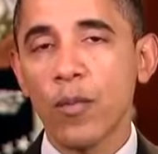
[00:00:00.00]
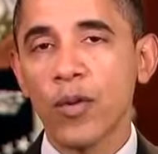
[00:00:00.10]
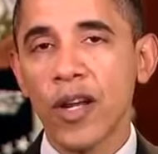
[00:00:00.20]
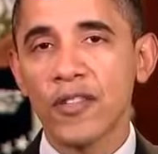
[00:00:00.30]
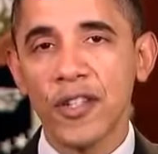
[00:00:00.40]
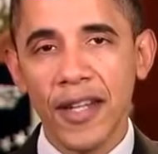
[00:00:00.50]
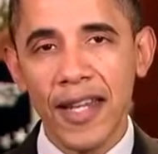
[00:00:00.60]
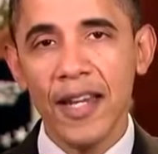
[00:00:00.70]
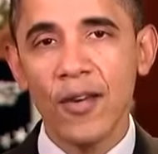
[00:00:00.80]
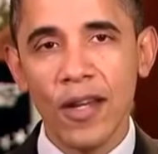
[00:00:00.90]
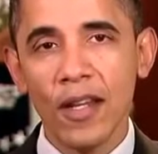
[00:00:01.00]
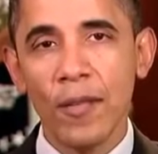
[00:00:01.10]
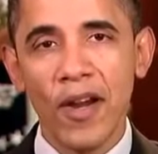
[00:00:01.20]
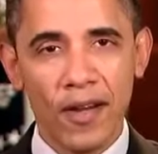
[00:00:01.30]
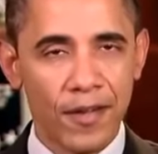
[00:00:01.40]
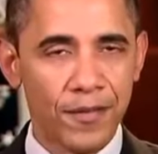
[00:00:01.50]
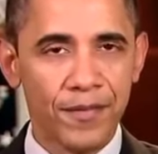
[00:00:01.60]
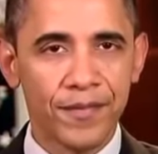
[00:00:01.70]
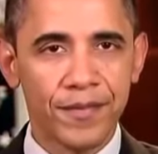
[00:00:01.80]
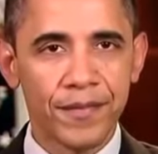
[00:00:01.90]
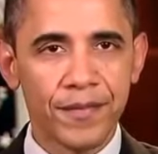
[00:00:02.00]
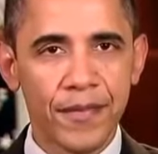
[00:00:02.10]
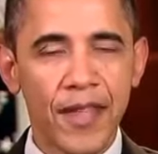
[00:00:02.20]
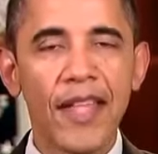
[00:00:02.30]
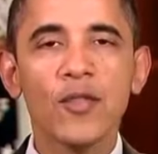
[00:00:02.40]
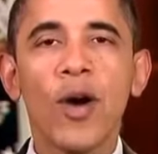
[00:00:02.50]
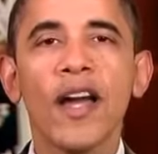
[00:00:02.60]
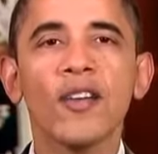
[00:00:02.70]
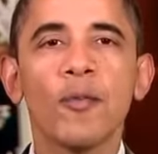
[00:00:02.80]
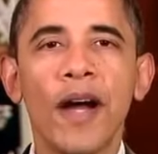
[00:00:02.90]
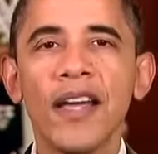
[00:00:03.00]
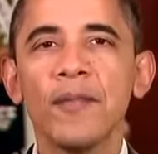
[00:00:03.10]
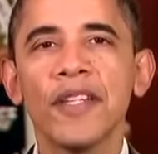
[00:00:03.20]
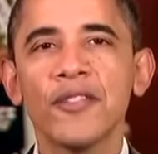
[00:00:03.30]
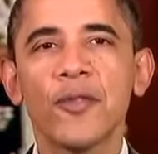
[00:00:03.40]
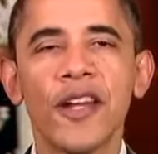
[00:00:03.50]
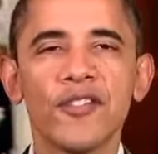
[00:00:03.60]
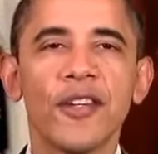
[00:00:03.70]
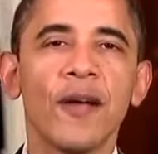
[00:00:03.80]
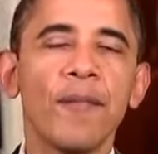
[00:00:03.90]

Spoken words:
oil production here in America. And that's why under my administration,